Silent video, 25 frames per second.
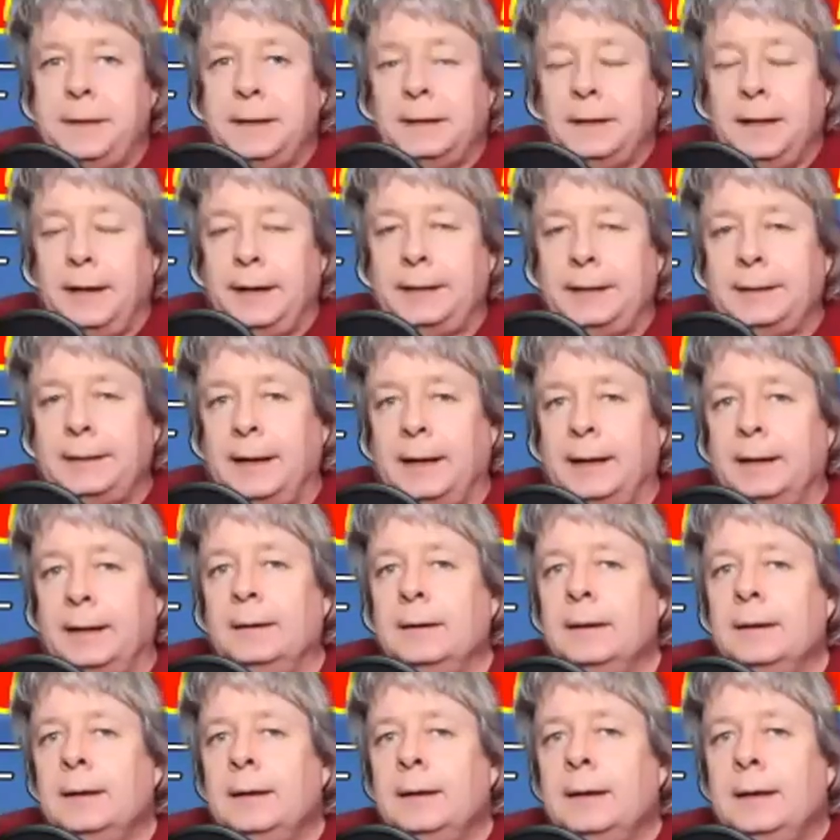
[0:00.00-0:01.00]
like that.
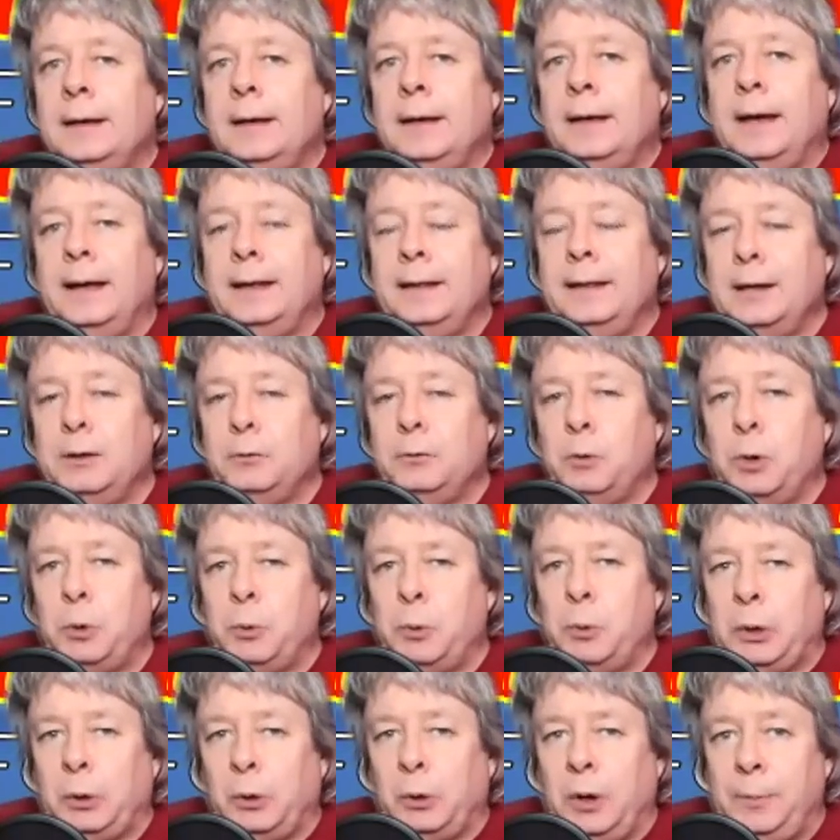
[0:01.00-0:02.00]
And then when
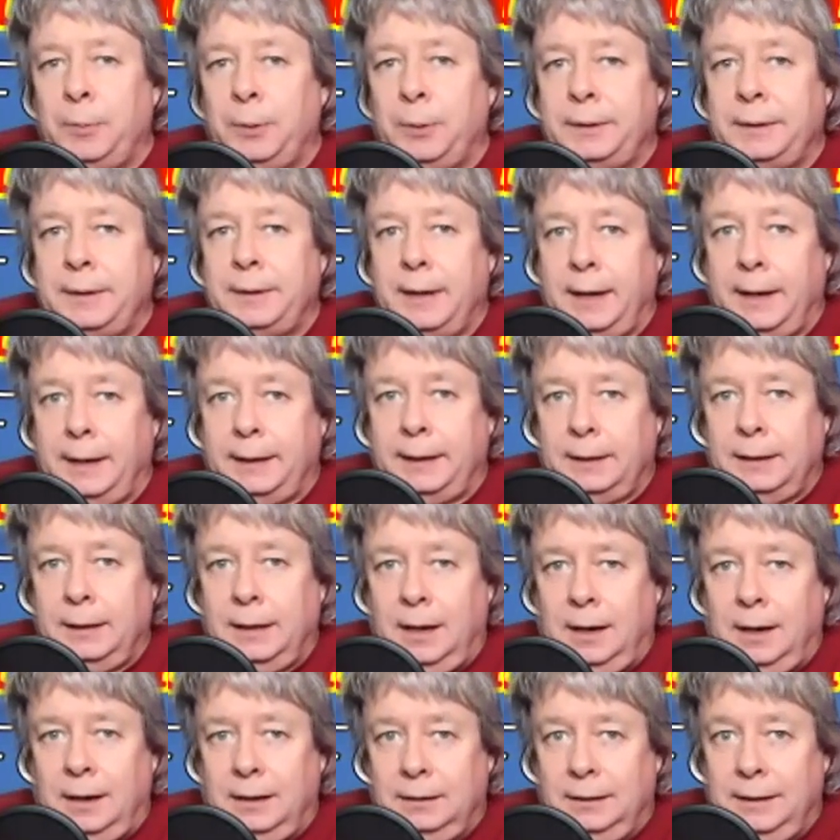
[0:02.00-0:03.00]
we were up at that
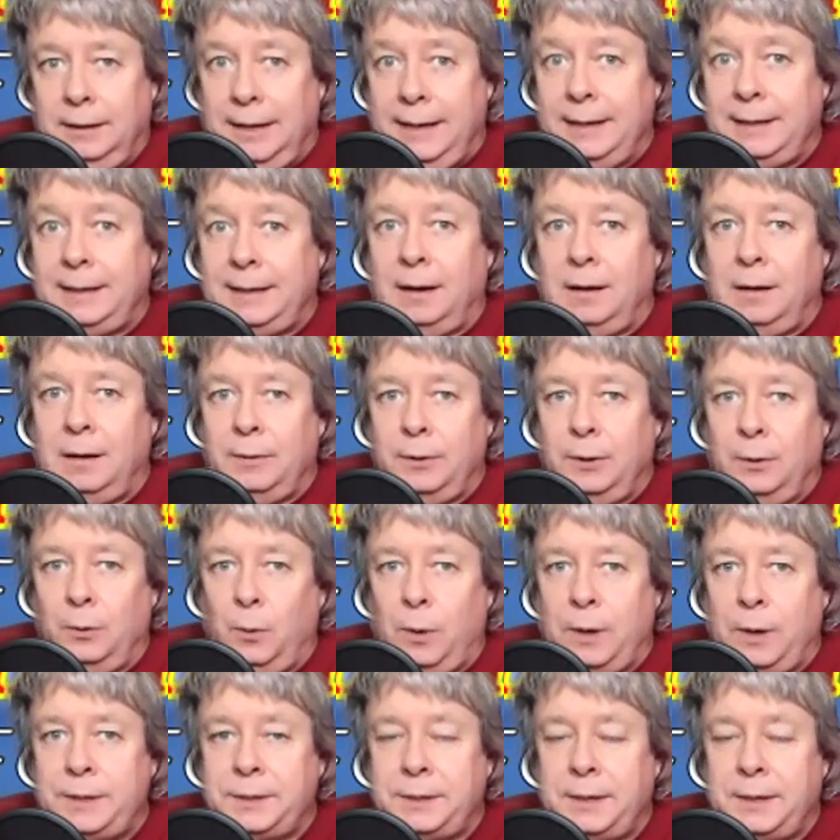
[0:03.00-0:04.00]
lake on the
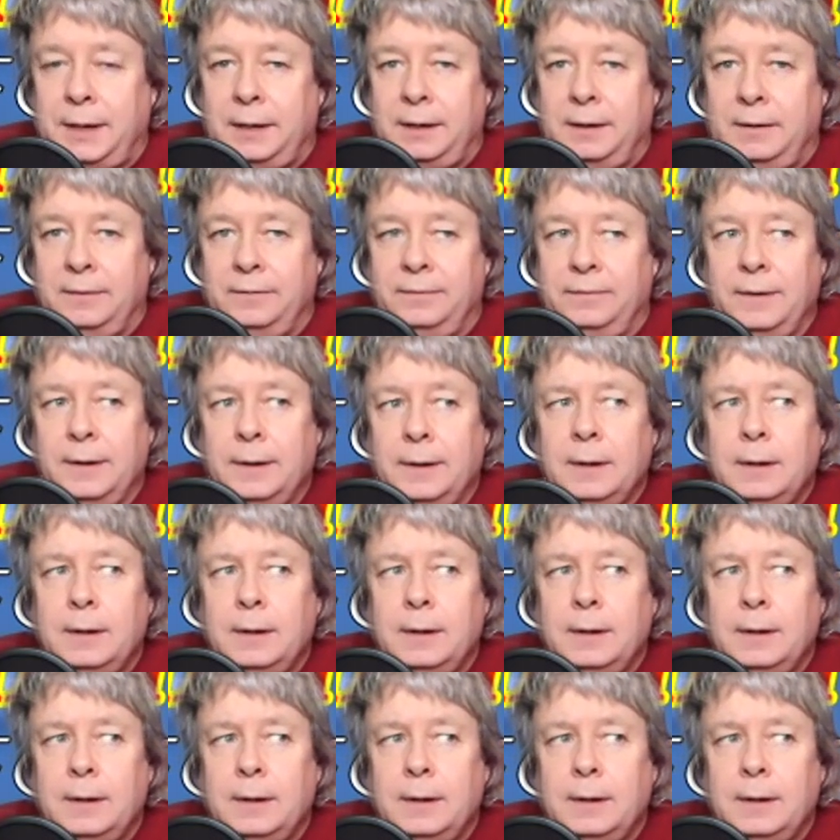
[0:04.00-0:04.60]
west side of